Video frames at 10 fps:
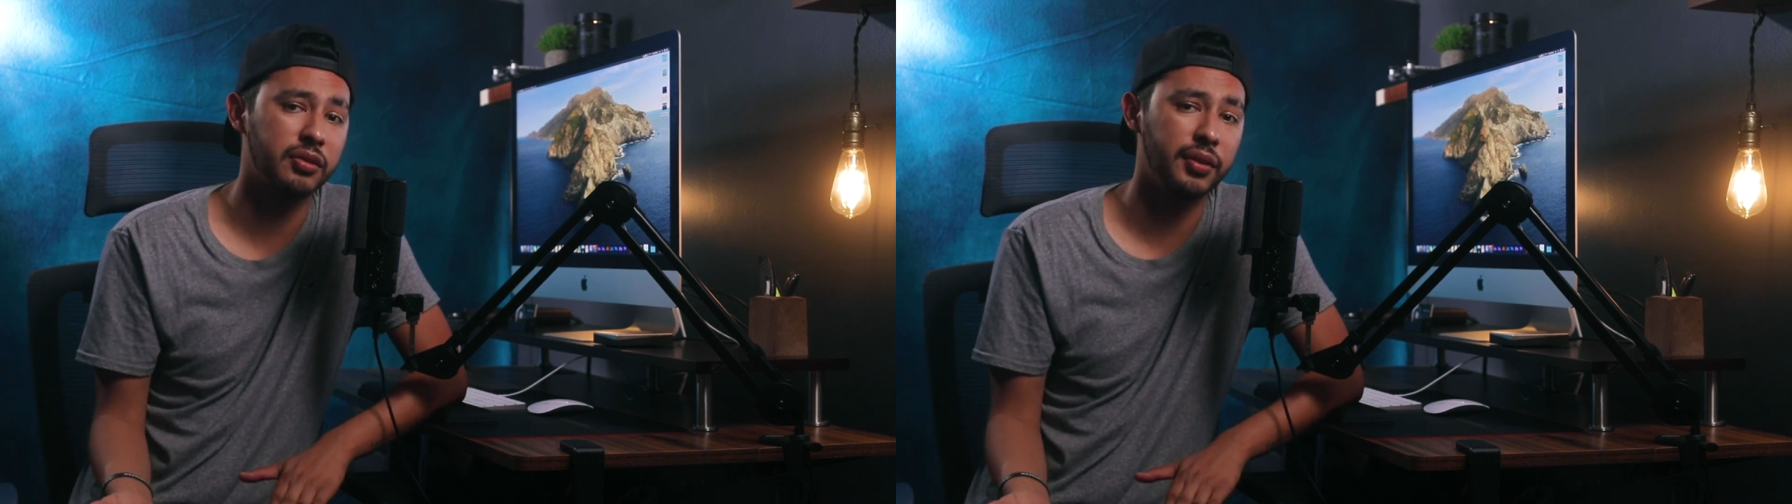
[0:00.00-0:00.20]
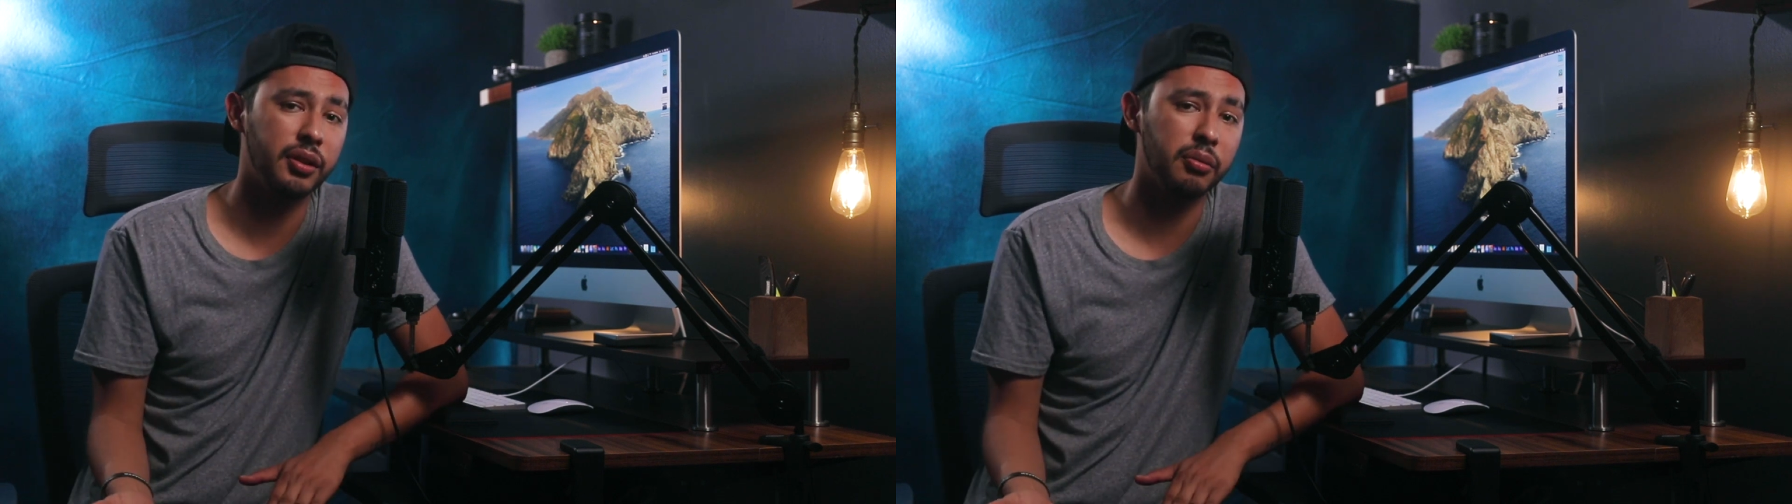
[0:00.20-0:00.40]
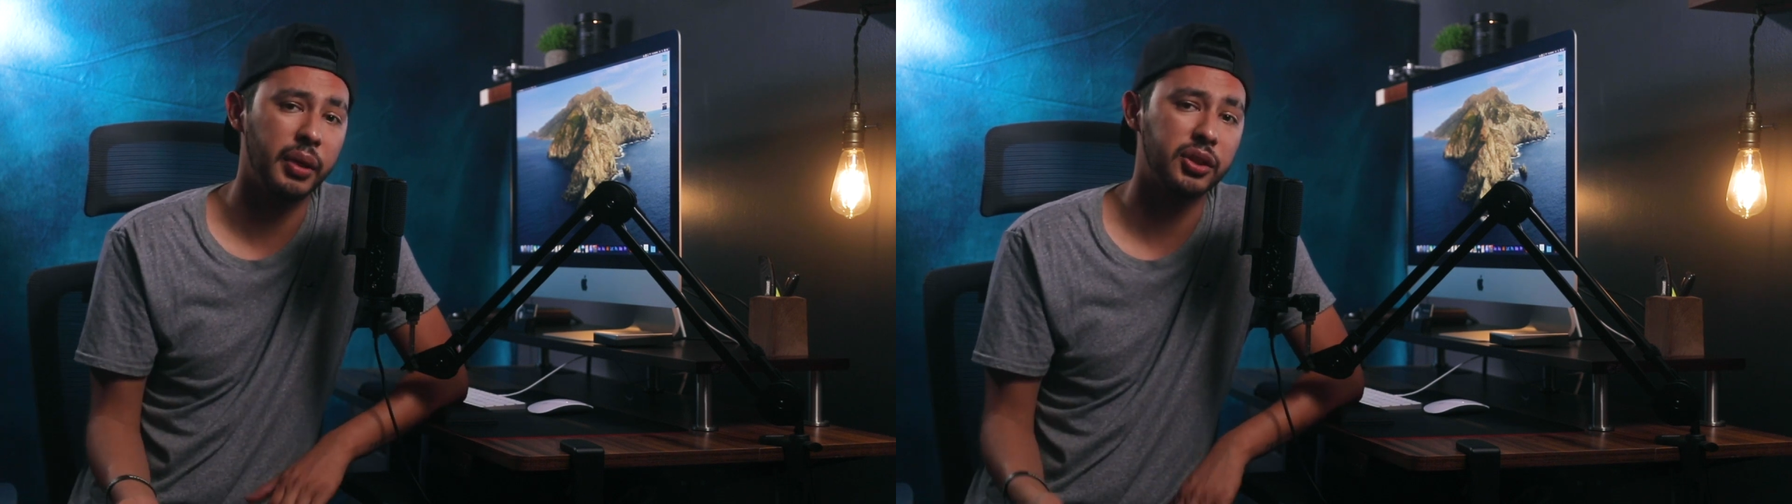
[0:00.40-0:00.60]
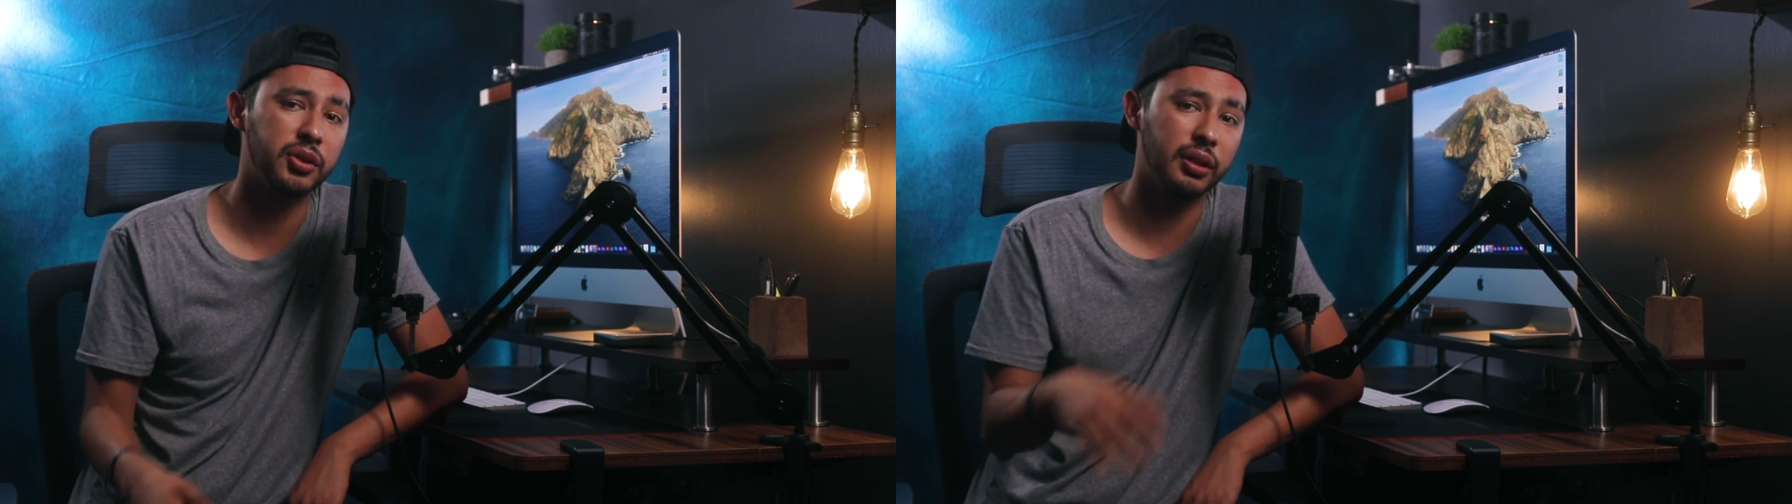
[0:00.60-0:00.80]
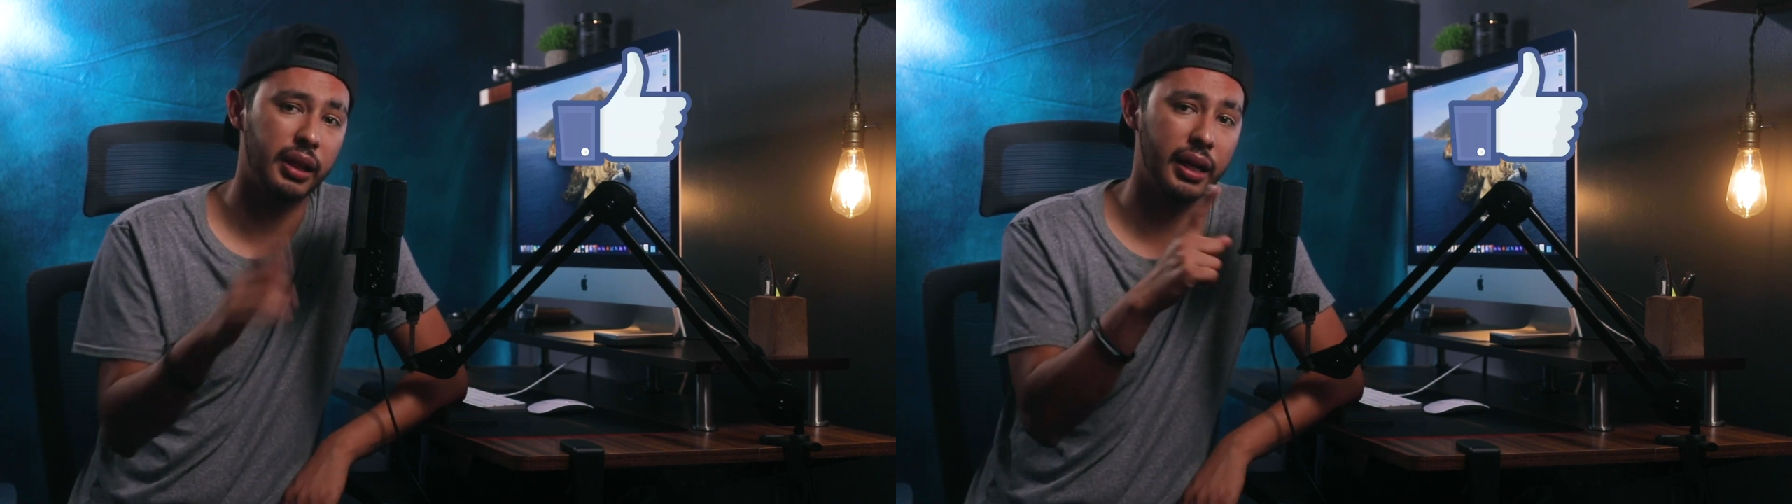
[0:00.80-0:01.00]
video, make
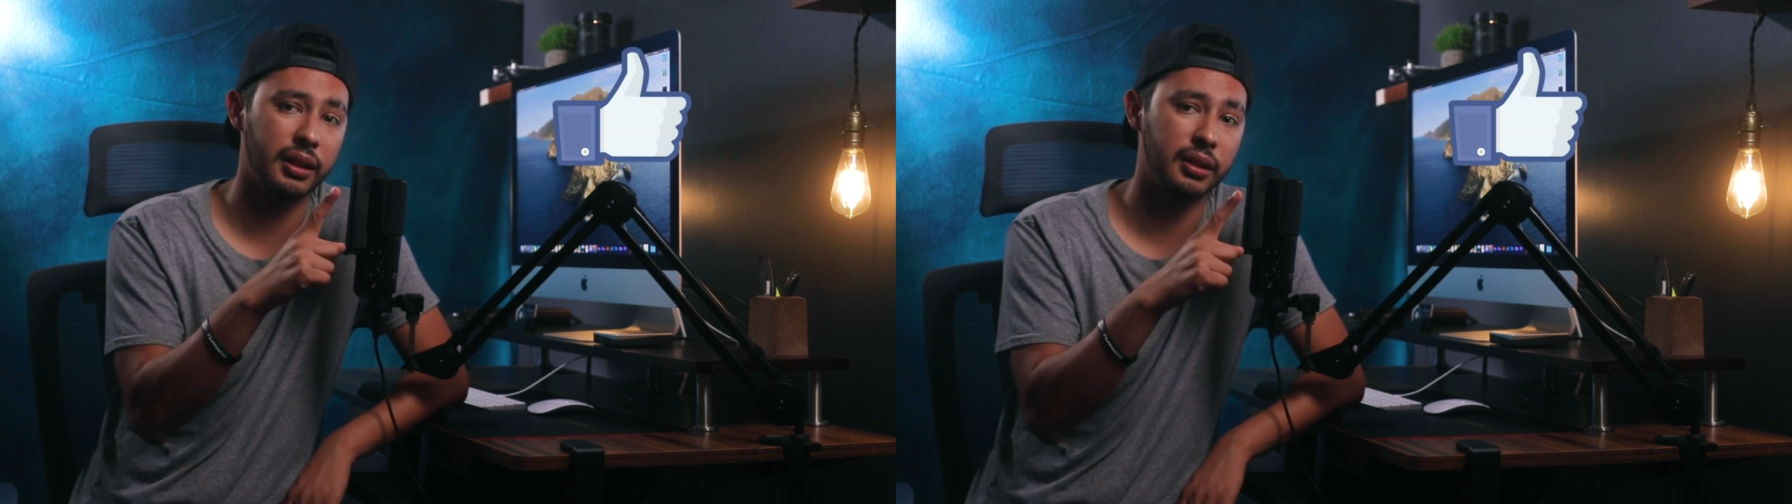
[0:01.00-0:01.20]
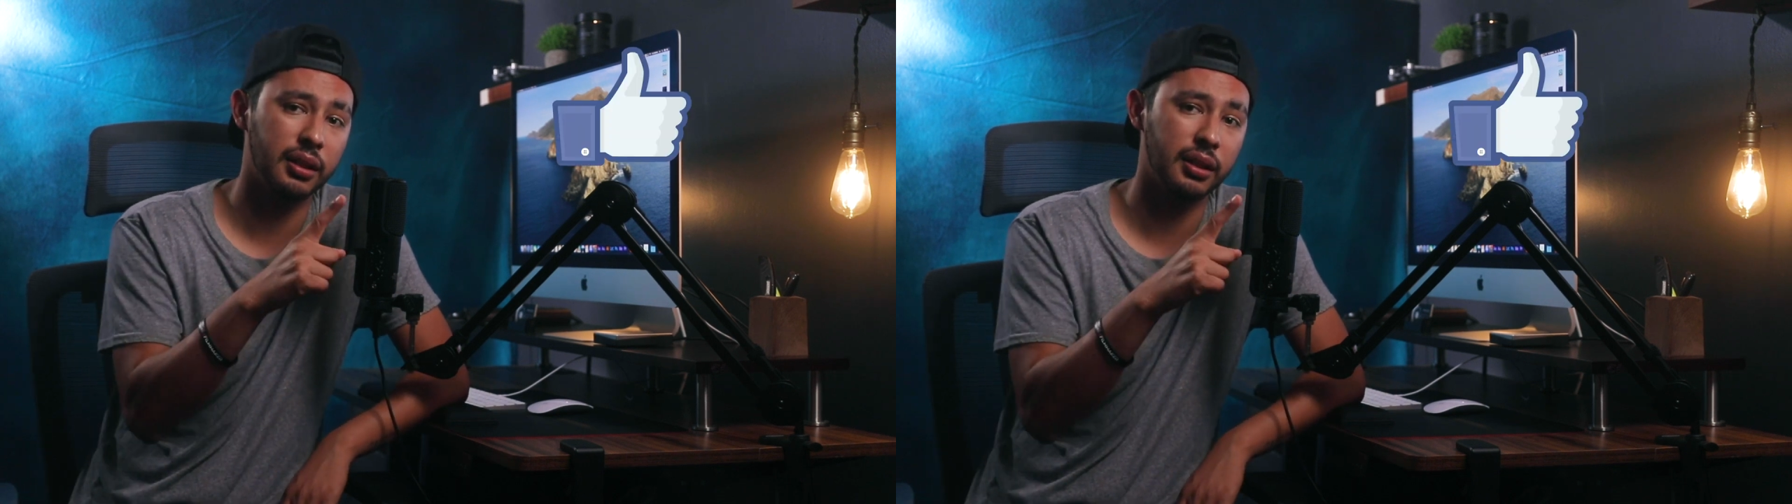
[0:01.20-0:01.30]
sure to like,